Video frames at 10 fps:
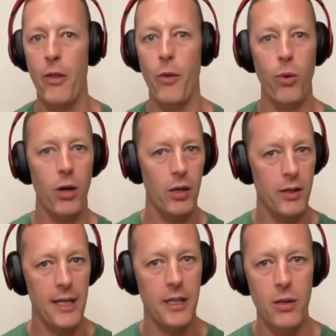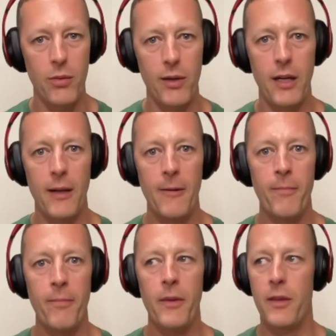the world like you, and
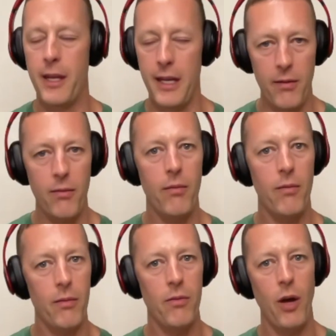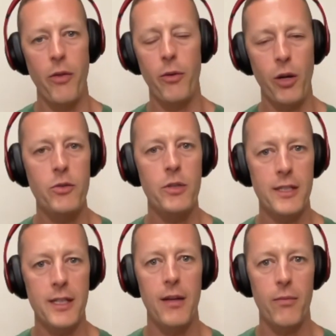they other countries
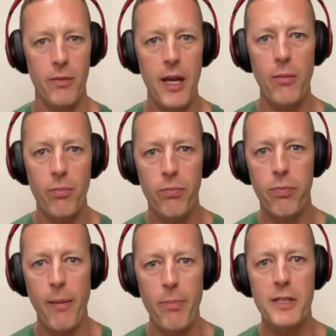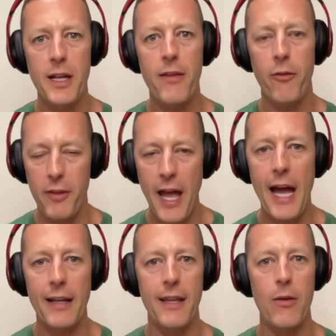they they represent their
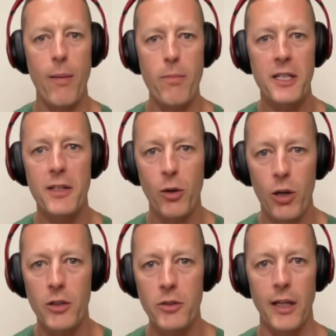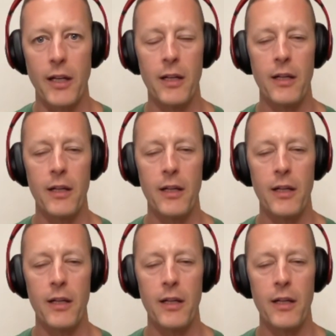flag, they represent their country,